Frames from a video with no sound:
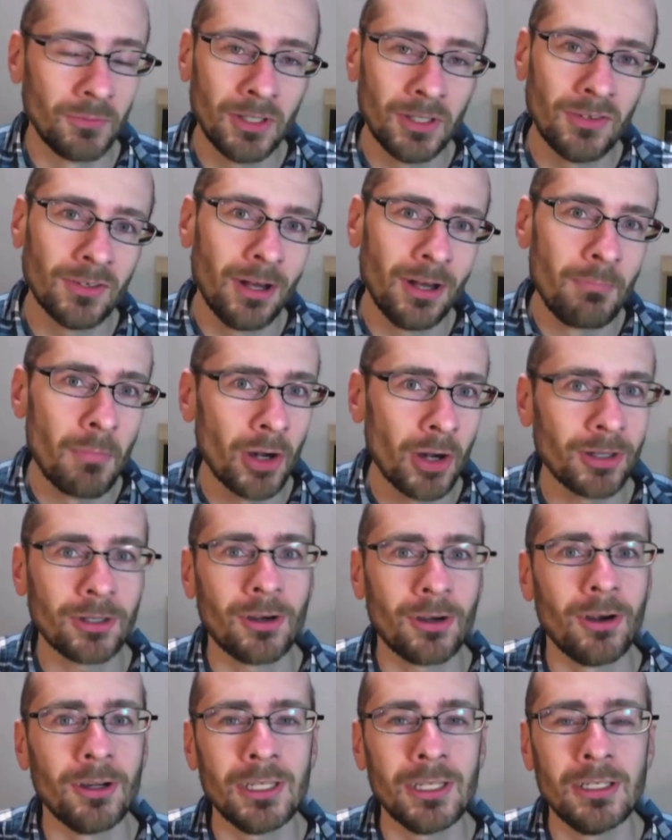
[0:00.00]
We saw Mark
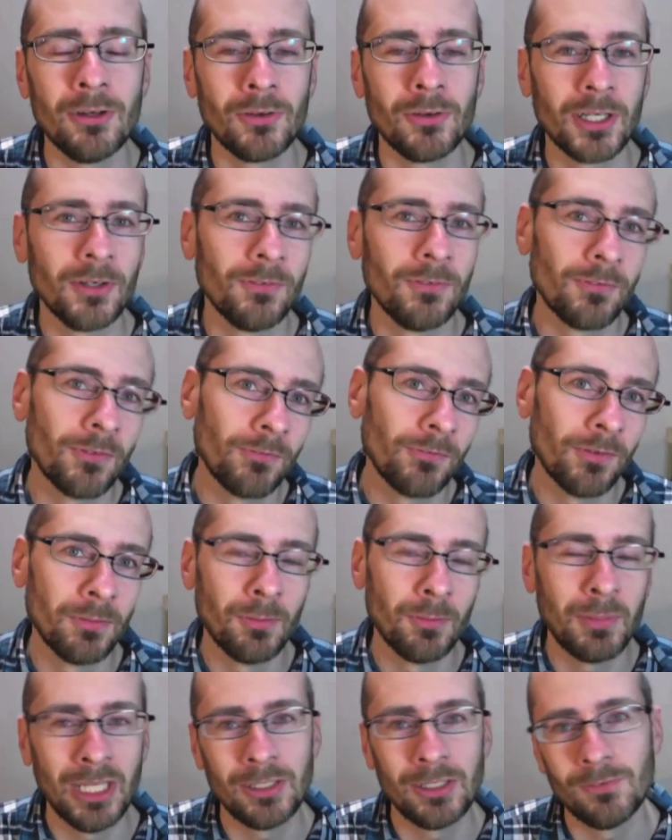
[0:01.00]
Carney going over from
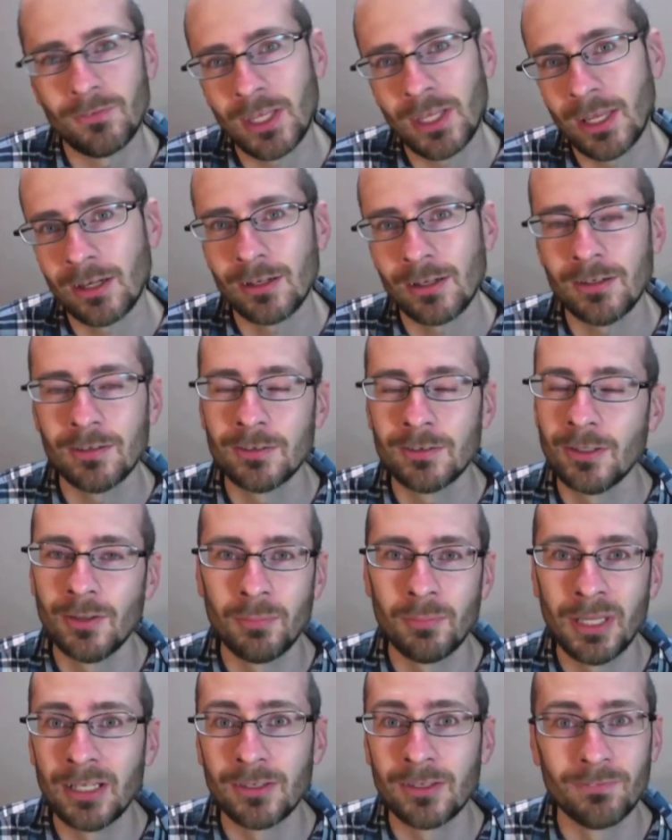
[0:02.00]
the Bank of Canada to the
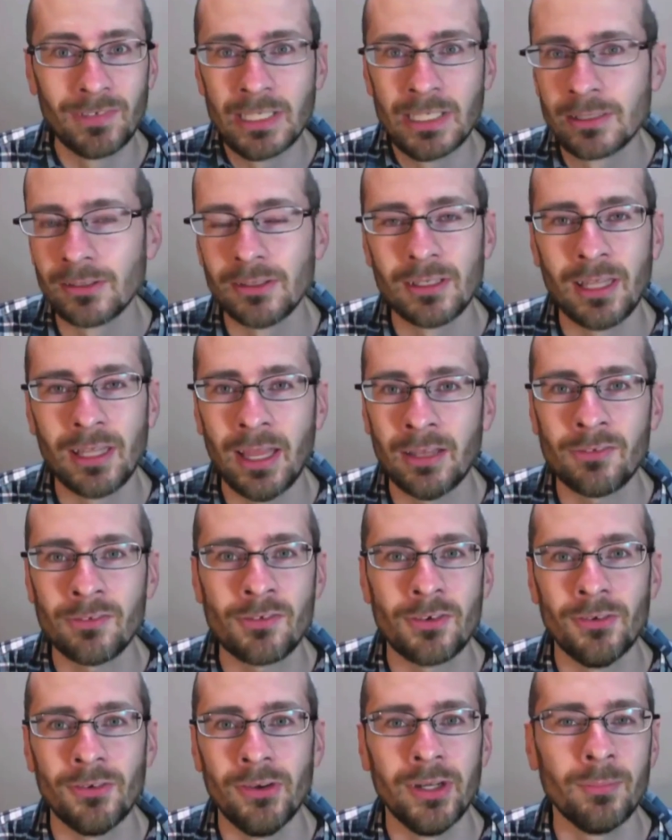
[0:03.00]
Bank of England
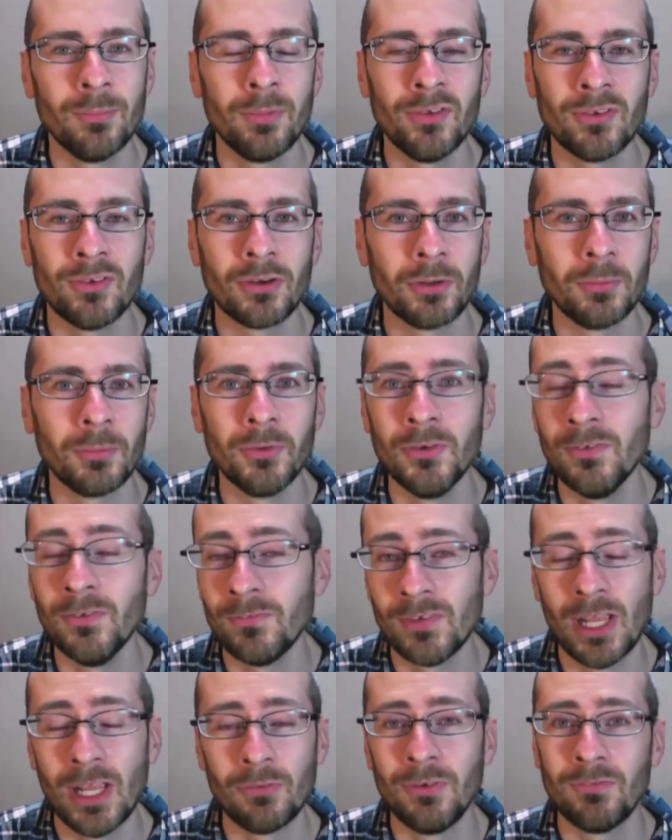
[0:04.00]
last year in a bizarre
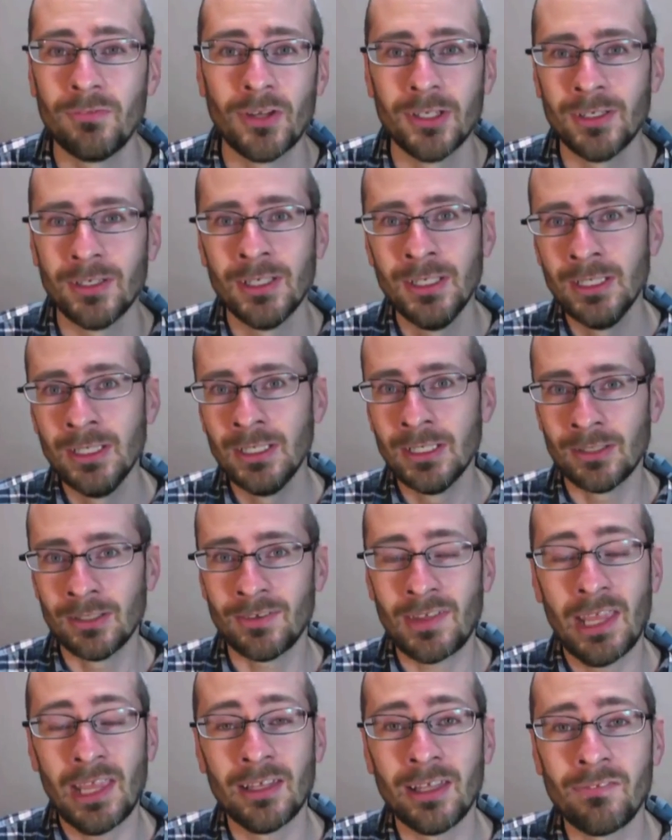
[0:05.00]
move. Now we've got
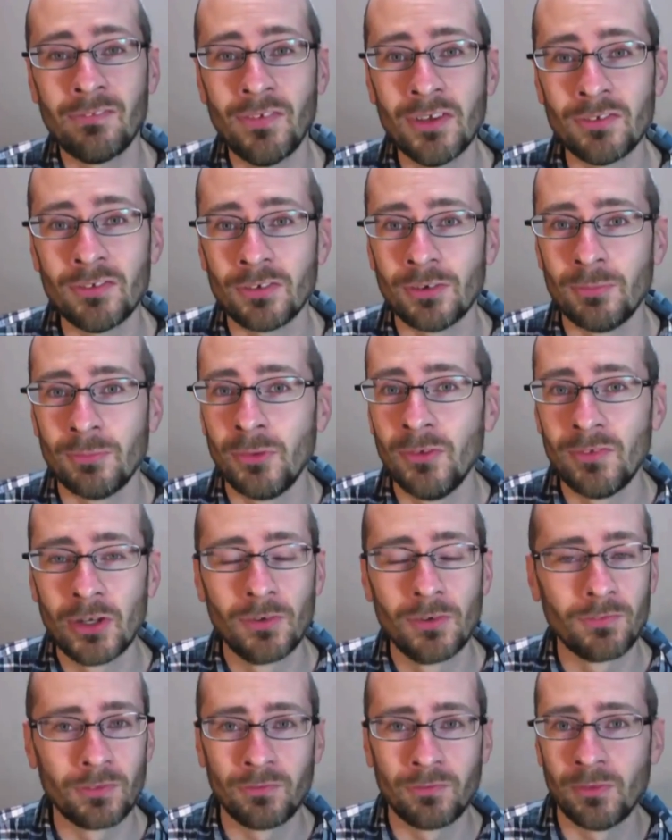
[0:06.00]
Stanley Fischer moving
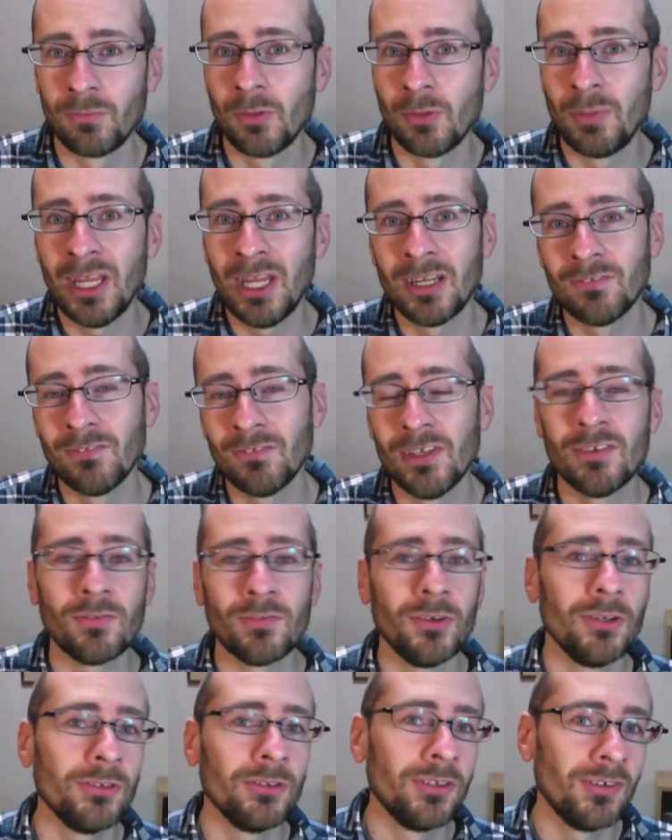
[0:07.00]
over from the Bank of
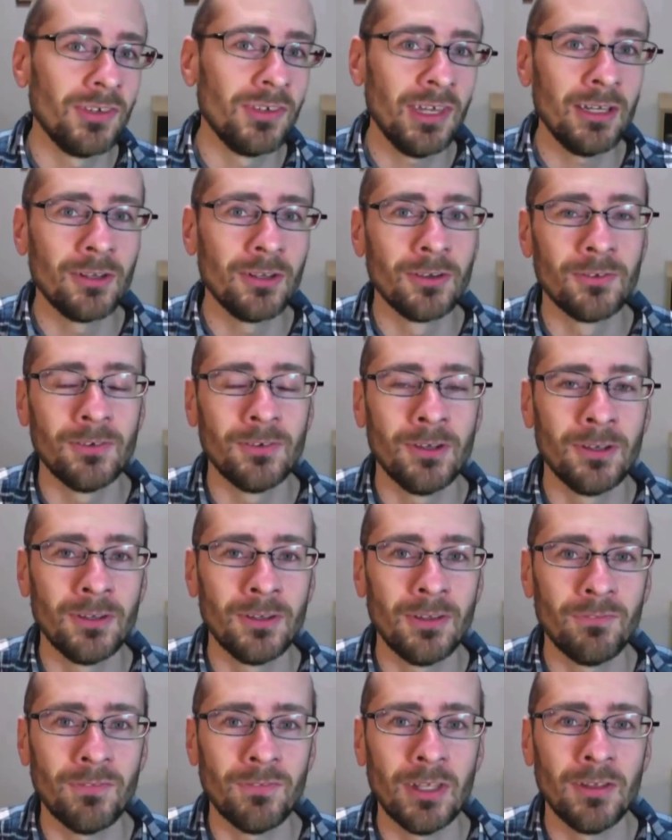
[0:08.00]
Israel to take
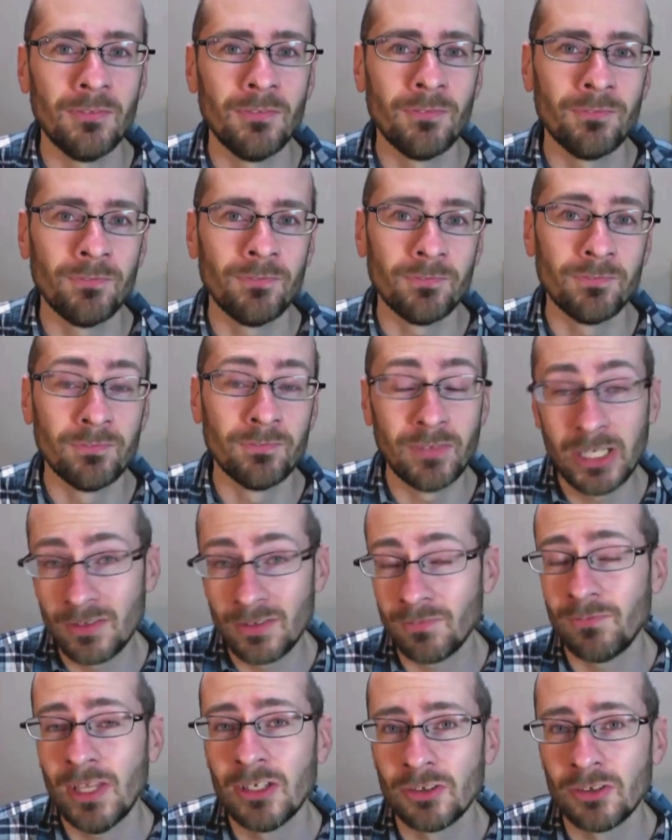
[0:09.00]
the
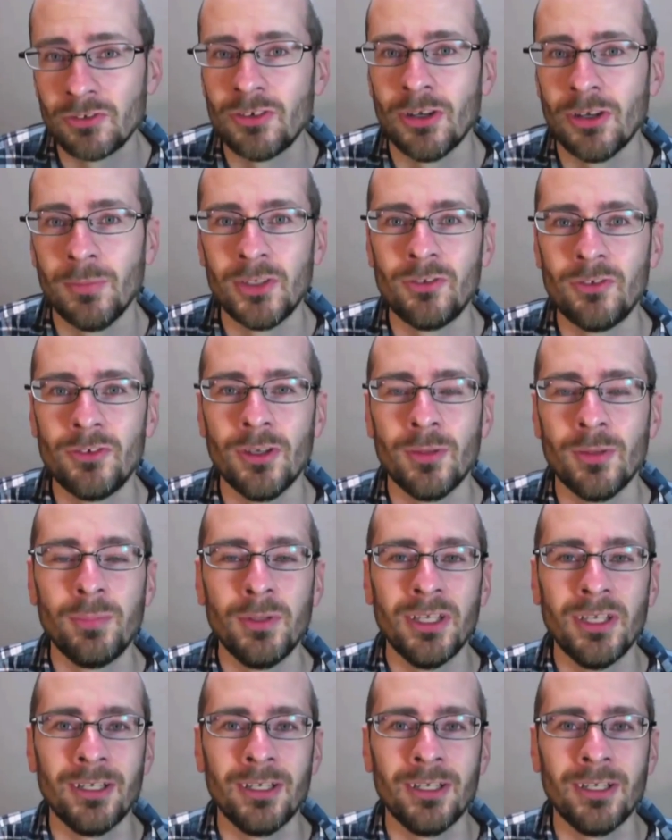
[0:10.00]
vice Fed chairmanship.